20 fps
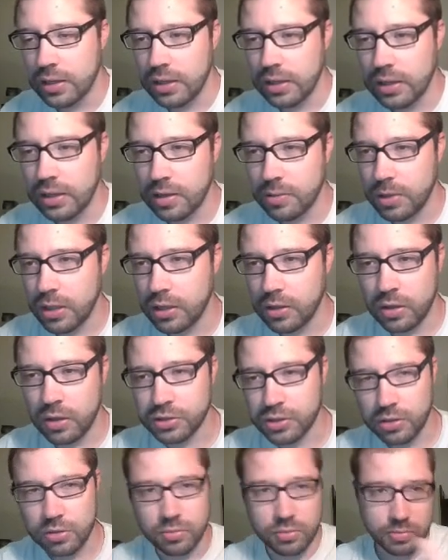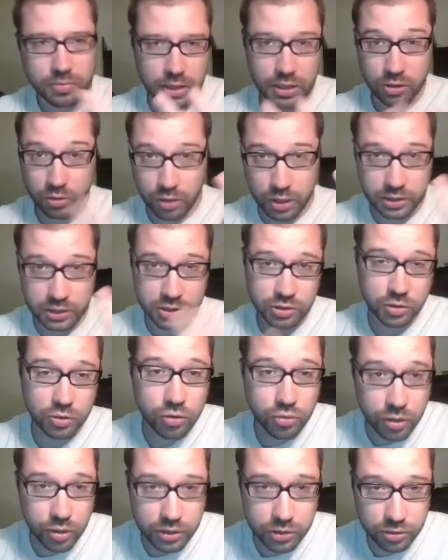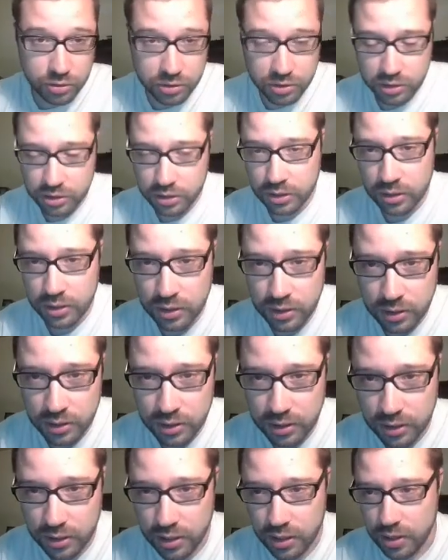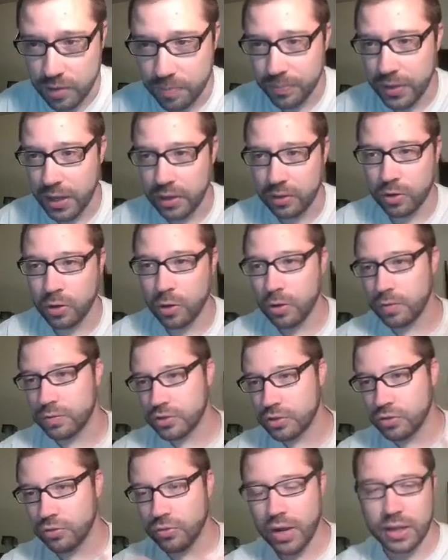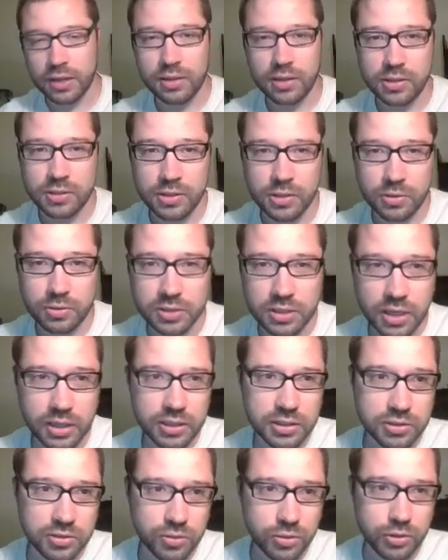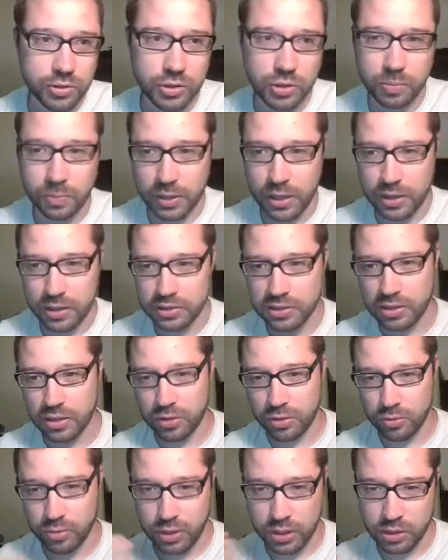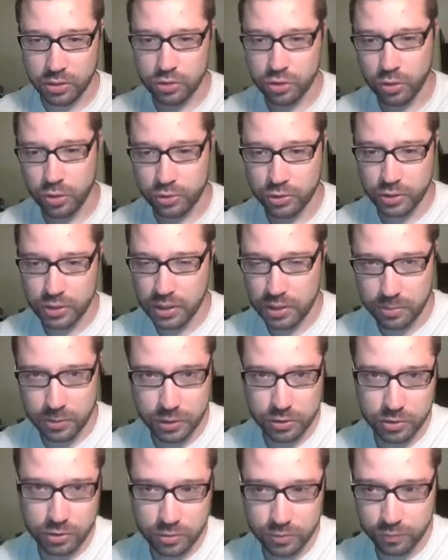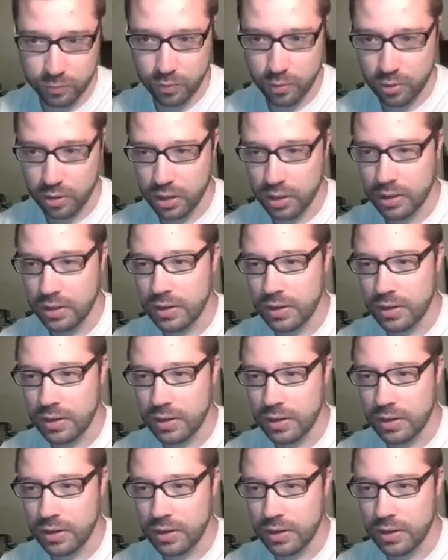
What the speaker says: It creates 2 creatures and curves directly into Gozani's Torch. You play this on 3, you torture them on turn 4.